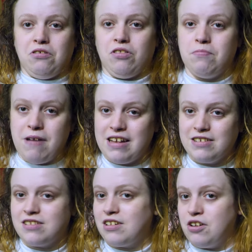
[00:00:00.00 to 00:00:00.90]
Not the
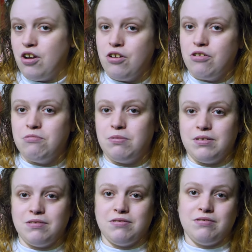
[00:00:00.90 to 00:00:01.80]
best, I know,
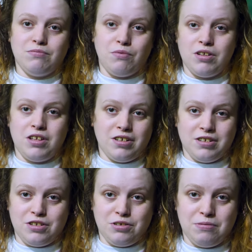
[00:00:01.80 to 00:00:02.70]
but what are you
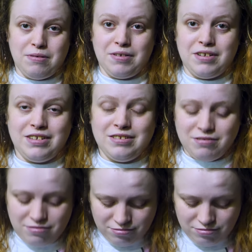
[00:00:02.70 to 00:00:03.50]
gonna do about it?